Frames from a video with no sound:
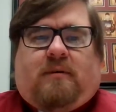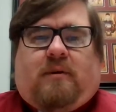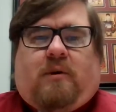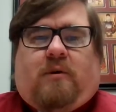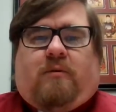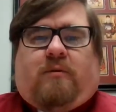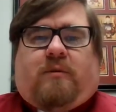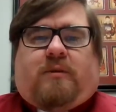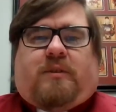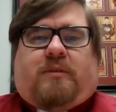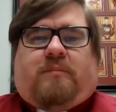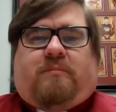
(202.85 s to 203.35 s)

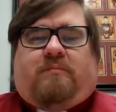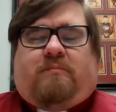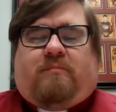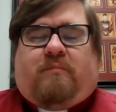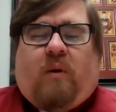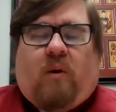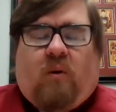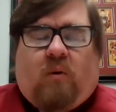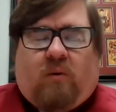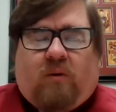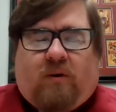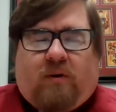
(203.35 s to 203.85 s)
who was
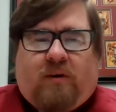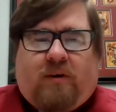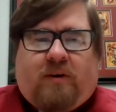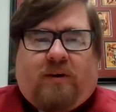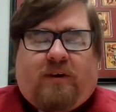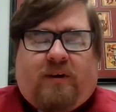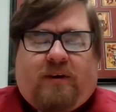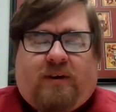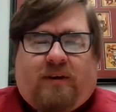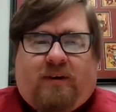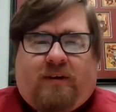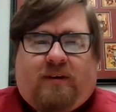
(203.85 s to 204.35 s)

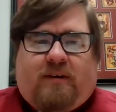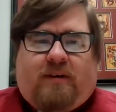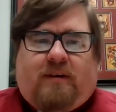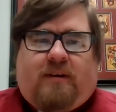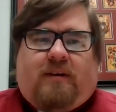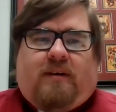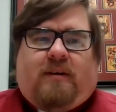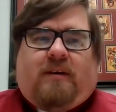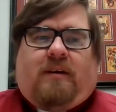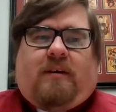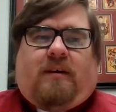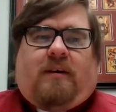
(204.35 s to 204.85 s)
born
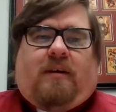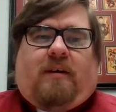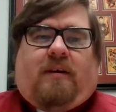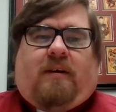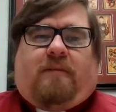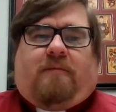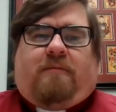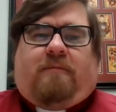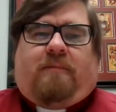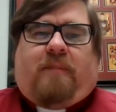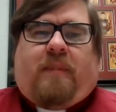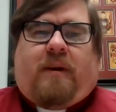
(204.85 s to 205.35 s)

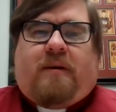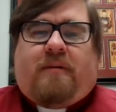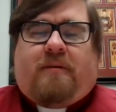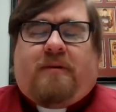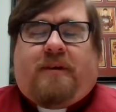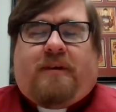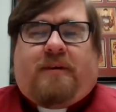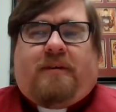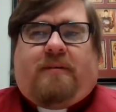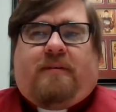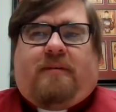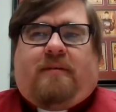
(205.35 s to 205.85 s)
of
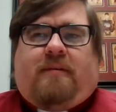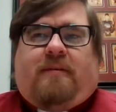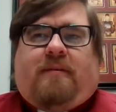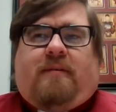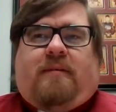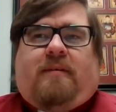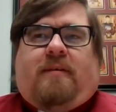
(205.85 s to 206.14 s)
Mary